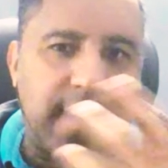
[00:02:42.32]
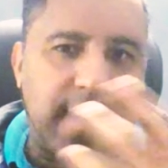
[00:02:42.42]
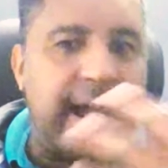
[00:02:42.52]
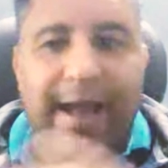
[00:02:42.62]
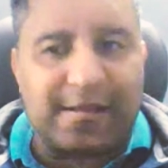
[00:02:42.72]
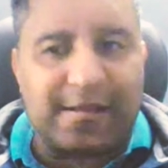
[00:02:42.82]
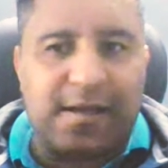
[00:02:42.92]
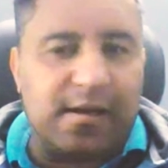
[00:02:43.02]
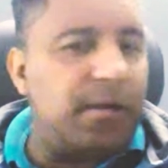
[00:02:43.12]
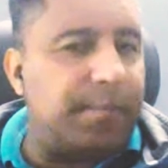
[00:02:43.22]
And I
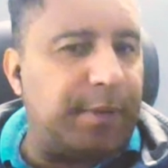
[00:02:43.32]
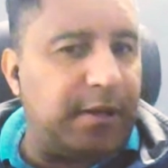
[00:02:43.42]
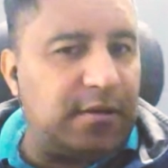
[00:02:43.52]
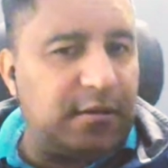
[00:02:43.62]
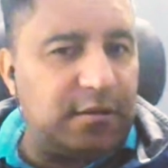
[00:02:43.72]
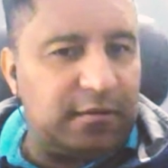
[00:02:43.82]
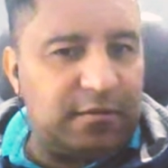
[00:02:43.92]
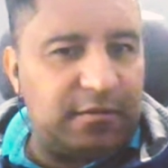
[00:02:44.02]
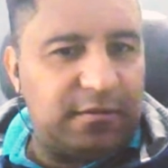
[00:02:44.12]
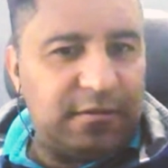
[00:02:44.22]
accidentally appeared.
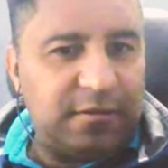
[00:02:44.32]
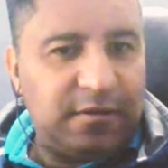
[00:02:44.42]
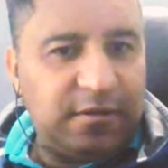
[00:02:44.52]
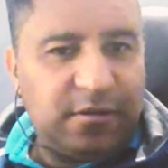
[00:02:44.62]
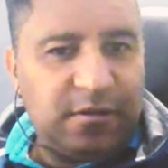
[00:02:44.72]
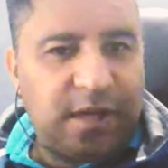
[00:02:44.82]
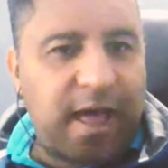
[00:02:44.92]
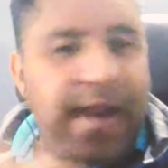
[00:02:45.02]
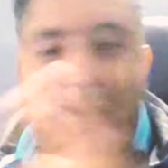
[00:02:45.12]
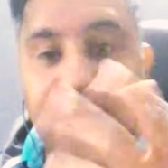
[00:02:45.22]

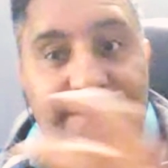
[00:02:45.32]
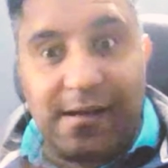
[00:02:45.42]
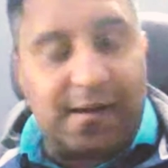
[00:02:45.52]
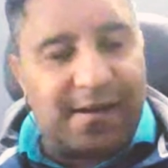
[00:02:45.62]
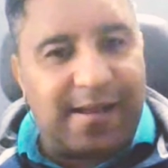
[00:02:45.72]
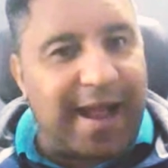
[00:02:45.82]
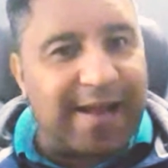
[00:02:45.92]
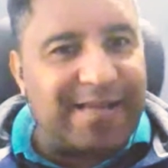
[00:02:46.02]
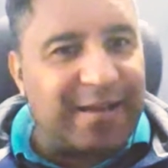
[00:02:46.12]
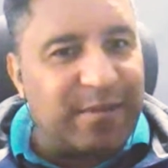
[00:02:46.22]
And I accidentally
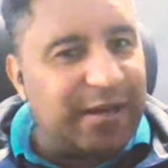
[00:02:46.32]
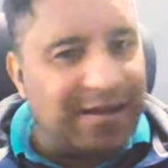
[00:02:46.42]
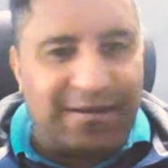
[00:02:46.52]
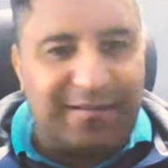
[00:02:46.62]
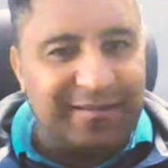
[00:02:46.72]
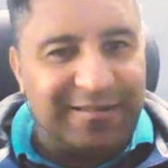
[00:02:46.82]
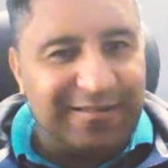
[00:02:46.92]
had that meeting.